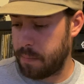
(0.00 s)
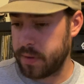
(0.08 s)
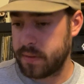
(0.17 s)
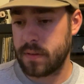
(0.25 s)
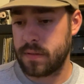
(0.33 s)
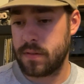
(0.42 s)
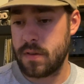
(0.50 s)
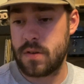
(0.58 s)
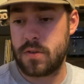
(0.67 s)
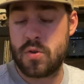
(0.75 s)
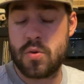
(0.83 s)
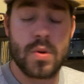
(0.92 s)
brings us
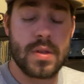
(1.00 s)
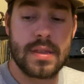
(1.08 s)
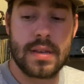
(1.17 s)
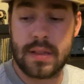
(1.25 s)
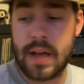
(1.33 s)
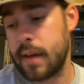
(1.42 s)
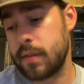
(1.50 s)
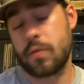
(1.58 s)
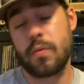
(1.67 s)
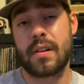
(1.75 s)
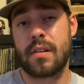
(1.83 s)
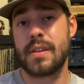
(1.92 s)
to the last
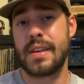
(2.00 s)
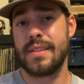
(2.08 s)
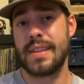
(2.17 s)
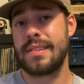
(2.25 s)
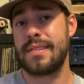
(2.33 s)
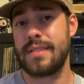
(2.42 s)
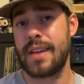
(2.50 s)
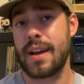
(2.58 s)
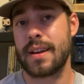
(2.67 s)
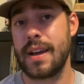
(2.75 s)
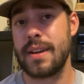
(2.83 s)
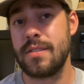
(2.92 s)
record in this
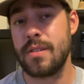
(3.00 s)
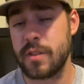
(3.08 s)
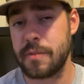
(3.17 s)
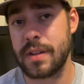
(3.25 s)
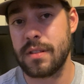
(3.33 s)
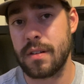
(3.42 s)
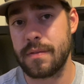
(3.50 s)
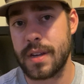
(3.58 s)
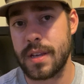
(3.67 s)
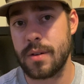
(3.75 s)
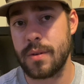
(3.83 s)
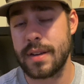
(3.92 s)
stack. I know it's been a long
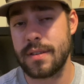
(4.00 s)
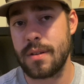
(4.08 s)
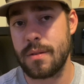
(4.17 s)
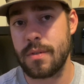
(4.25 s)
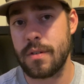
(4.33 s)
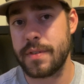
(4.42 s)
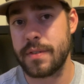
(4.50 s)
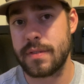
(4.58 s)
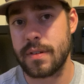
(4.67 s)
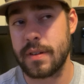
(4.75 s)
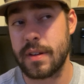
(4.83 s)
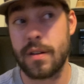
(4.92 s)
video. I don't know if you're
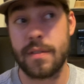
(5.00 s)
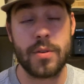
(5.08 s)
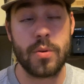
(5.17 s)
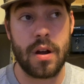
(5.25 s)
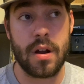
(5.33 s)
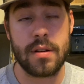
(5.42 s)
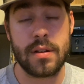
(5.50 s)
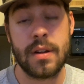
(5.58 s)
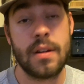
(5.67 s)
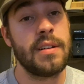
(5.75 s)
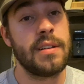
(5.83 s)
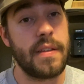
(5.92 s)
still here. If you are,
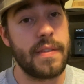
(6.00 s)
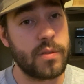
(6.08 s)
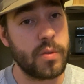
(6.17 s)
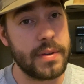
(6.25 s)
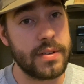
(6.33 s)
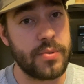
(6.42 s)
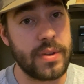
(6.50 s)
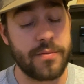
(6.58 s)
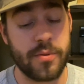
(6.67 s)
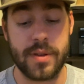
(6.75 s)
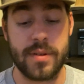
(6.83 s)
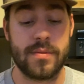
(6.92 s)
this will be a treat
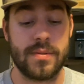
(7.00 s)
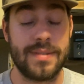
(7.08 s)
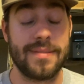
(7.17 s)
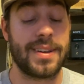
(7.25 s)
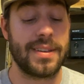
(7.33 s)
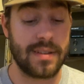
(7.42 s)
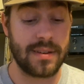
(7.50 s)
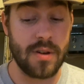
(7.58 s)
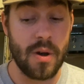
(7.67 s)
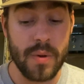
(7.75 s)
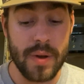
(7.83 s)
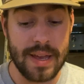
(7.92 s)
for you, because I
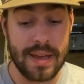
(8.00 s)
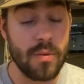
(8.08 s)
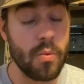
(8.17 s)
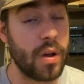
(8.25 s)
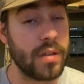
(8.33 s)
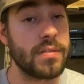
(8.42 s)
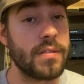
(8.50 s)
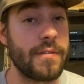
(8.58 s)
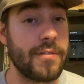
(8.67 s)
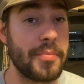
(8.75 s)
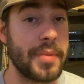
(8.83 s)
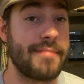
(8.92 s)
know it was
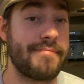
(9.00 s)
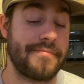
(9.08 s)
for me.